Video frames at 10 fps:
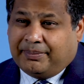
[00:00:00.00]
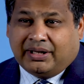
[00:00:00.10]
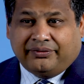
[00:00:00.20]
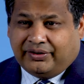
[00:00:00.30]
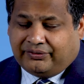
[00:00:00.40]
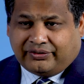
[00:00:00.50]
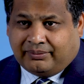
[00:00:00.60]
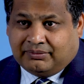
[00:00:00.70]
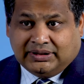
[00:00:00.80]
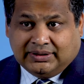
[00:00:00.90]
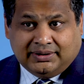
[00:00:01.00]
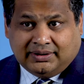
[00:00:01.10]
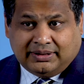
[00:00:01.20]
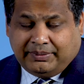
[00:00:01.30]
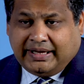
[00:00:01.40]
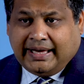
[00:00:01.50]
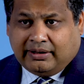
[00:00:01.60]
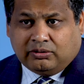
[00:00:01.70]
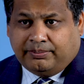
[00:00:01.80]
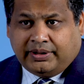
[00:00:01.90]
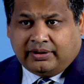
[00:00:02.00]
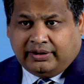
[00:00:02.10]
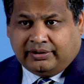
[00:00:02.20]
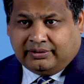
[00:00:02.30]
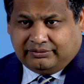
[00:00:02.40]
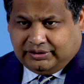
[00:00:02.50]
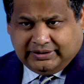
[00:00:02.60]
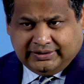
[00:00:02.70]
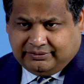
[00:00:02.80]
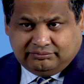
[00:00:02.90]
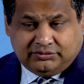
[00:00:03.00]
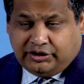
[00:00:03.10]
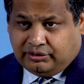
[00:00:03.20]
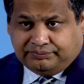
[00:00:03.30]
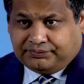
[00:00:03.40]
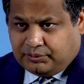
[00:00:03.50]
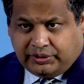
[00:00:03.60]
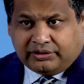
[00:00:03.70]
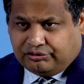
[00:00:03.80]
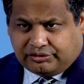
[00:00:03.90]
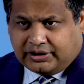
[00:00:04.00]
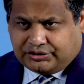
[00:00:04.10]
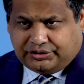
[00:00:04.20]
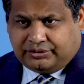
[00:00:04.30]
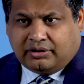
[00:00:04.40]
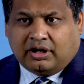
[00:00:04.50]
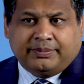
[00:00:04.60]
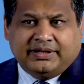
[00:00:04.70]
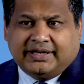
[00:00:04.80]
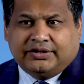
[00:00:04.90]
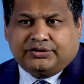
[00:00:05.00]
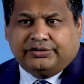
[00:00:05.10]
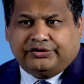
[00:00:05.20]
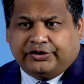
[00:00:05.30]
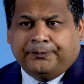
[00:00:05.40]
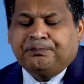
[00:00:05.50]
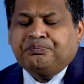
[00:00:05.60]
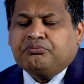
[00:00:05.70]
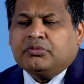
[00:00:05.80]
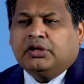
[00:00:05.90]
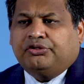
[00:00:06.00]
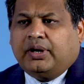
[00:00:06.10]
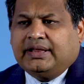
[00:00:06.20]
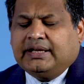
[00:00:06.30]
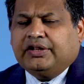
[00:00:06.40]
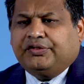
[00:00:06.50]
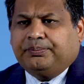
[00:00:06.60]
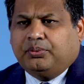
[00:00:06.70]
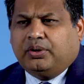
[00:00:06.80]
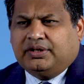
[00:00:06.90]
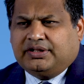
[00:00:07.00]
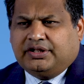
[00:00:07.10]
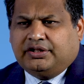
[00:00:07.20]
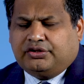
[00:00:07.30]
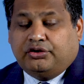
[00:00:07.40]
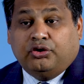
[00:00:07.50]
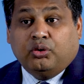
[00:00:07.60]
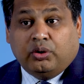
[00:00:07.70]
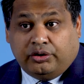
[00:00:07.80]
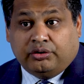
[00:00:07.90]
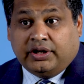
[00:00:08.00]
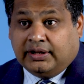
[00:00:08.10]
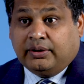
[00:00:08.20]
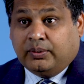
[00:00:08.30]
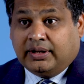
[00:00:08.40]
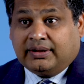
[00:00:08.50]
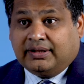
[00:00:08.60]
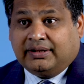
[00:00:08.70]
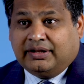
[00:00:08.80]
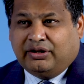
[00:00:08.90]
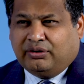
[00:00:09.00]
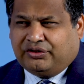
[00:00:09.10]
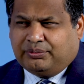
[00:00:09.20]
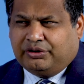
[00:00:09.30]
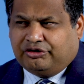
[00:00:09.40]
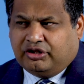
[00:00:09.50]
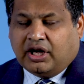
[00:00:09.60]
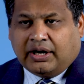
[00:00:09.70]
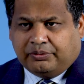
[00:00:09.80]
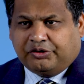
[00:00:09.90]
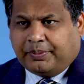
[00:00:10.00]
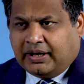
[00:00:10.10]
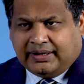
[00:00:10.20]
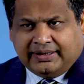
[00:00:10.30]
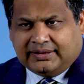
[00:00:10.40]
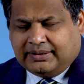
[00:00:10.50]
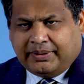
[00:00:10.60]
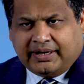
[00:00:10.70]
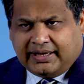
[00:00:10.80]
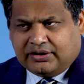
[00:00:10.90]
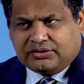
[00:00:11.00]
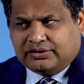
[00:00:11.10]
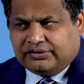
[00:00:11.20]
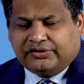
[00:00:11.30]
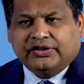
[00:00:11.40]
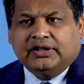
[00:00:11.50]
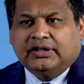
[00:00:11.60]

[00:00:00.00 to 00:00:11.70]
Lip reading: benefit from a mechanical barrier, reconstruction or augmentation. So I think it's important to know what you're dealing with. If someone's not responding to medications,